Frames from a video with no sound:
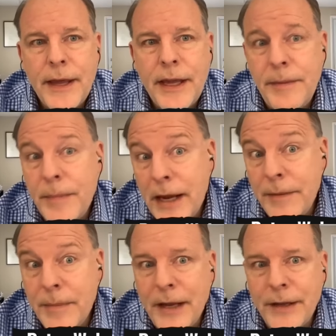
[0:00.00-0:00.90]
He
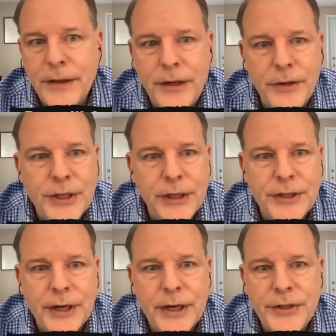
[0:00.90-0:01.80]
may make the
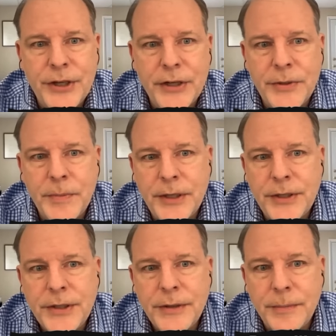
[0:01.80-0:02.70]
utilitarian
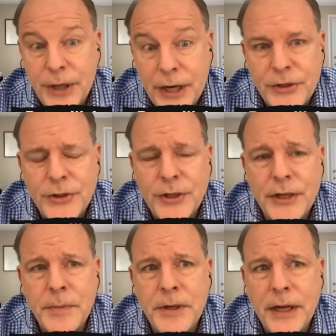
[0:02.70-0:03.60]
judgment, the prudential
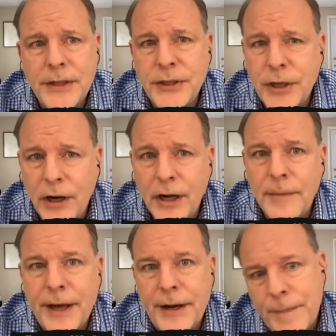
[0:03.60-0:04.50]
judgment, not to talk
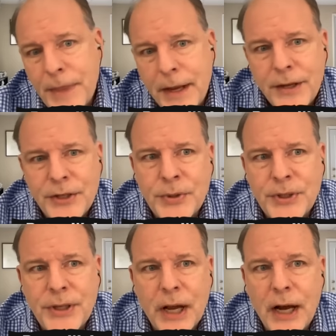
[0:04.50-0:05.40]
about it. This was
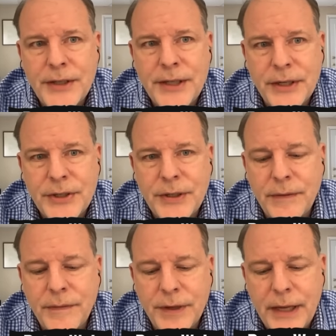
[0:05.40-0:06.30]
in the context
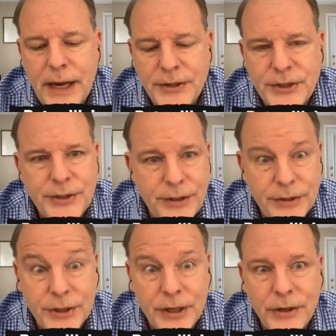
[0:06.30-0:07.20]
of the case
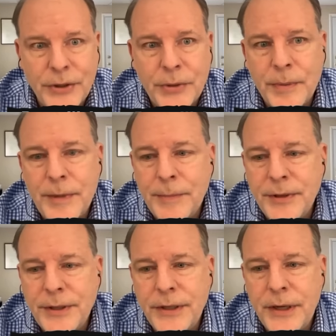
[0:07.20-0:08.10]
years ago. You'll
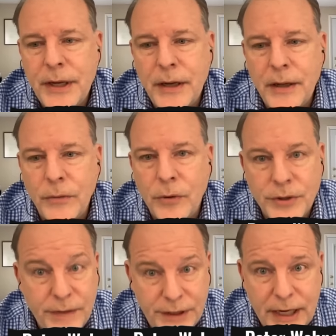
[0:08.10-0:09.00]
remember uh,
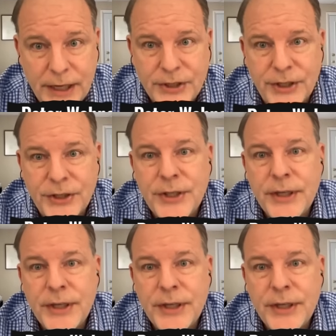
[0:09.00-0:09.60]
Lawrence v. Texas.